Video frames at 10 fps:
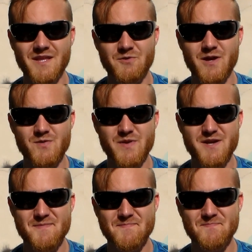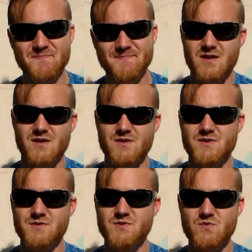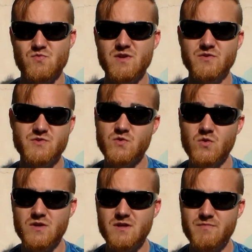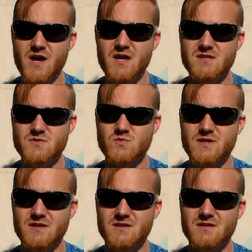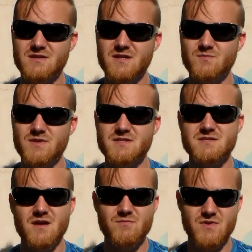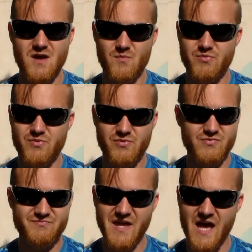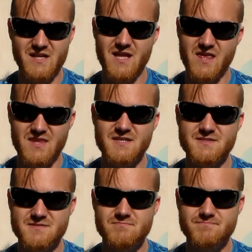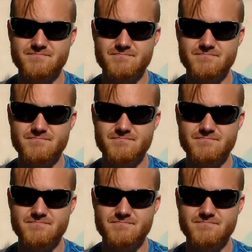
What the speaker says: Link right up here. So the real story behind this week can be summed up kind of like this.